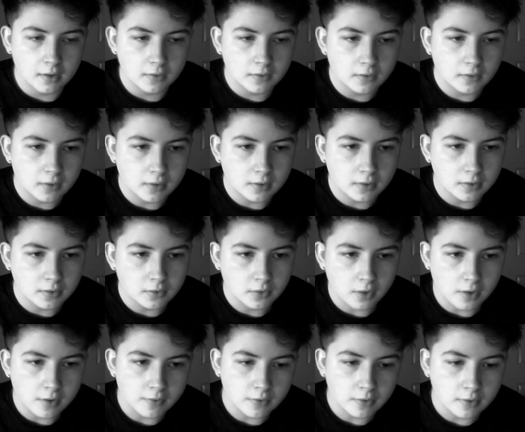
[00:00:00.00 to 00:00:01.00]
the
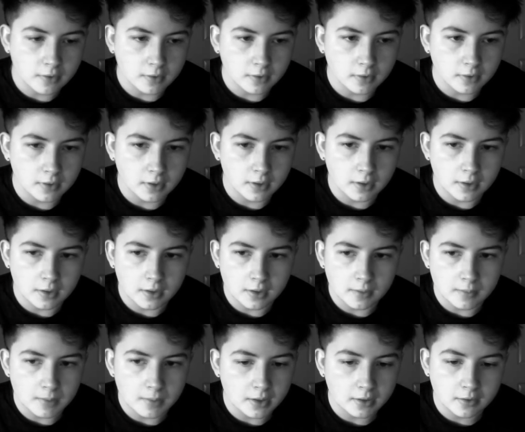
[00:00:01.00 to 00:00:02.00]
driver
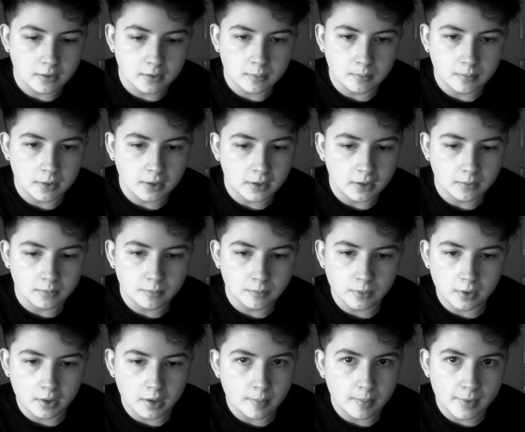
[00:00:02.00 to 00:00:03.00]
admitted complete
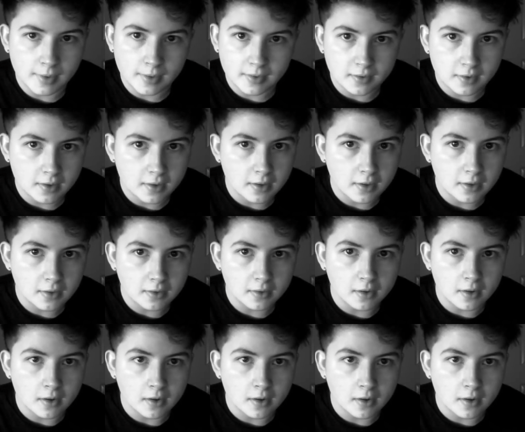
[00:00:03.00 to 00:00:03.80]
liability.